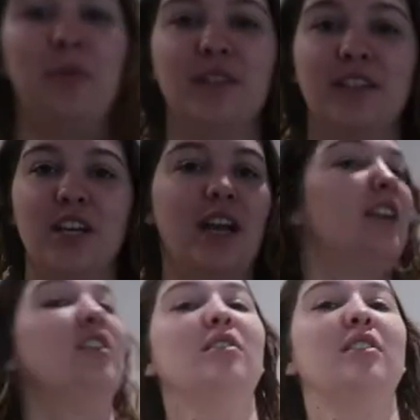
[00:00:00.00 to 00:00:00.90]
I put the
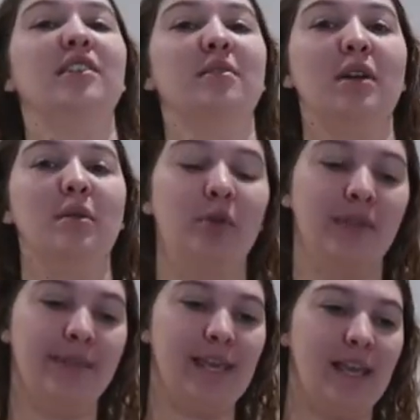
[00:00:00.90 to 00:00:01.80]
jacket on because I'm gonna
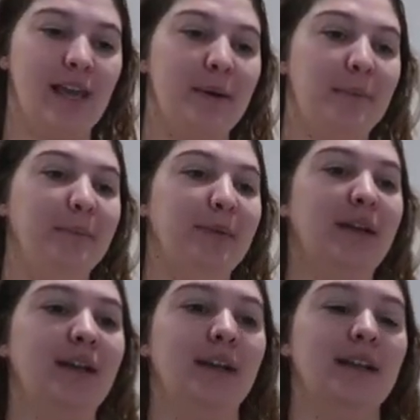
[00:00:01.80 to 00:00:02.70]
put the
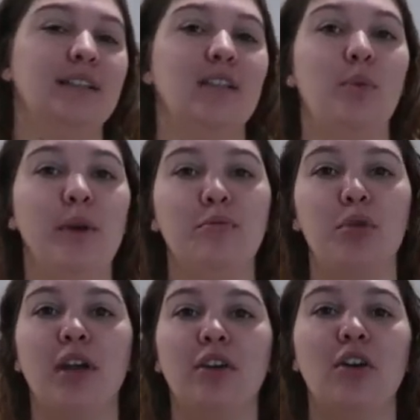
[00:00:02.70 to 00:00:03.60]

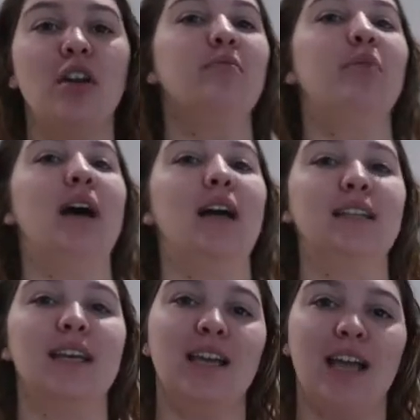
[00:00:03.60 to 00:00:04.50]
windbreaker on, but
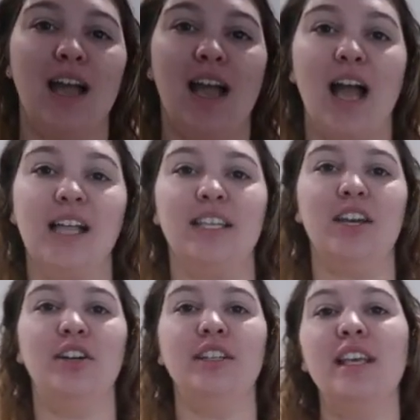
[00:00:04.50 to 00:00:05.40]
the
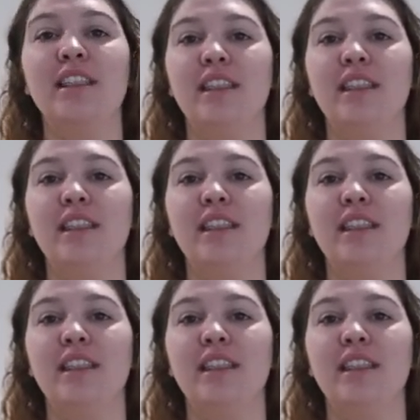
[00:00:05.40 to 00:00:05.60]
only